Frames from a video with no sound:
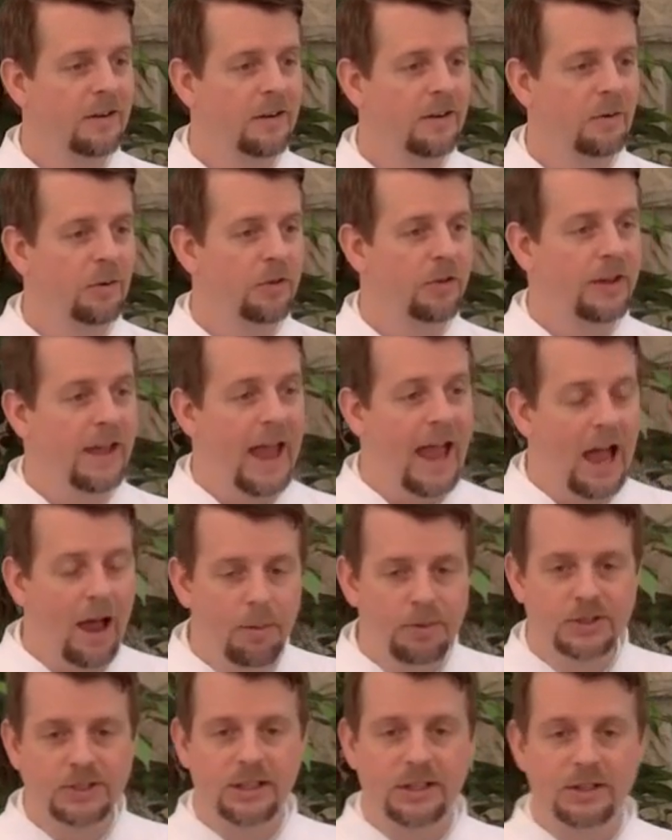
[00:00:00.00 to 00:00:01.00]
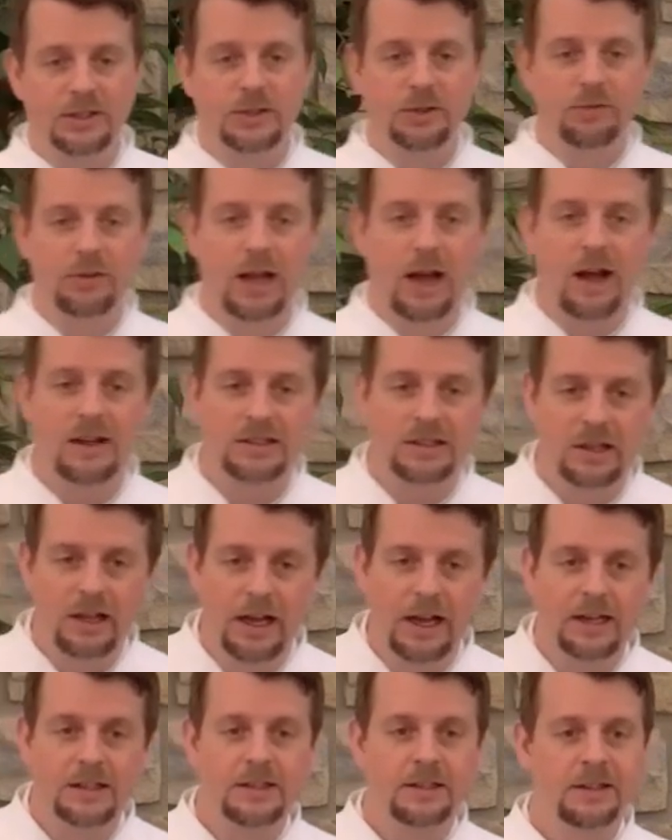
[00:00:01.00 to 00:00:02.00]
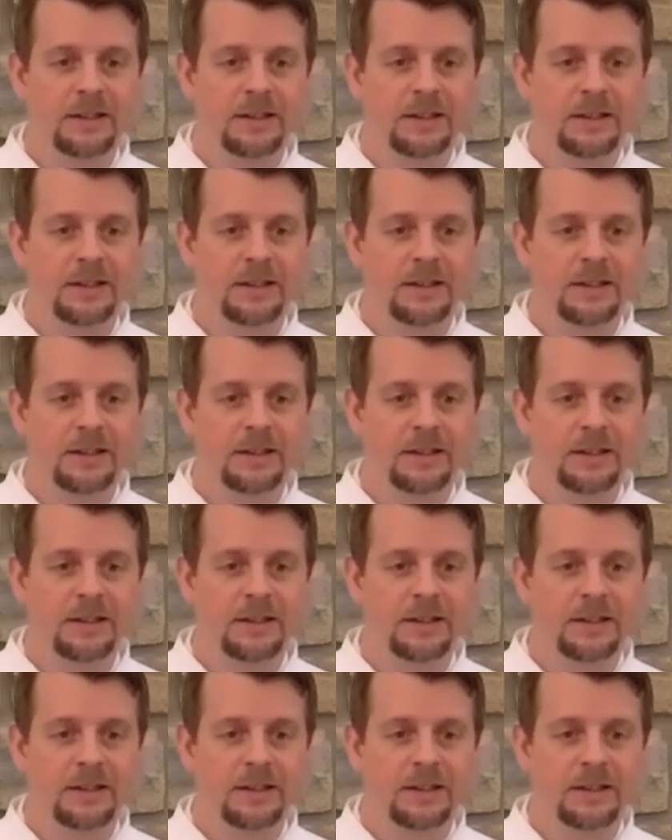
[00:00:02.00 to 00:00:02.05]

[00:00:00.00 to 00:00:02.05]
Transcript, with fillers: with the absence of God's light.